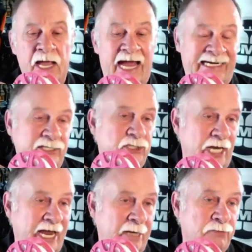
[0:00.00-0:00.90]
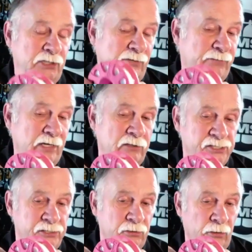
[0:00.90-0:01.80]
and it jams and your finger's
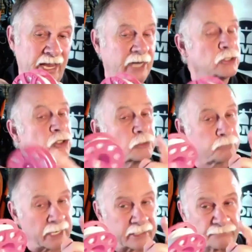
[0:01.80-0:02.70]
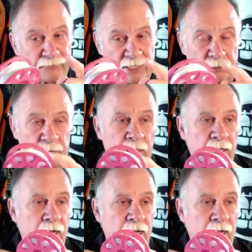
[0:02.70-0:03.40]
still there, you could break a finger.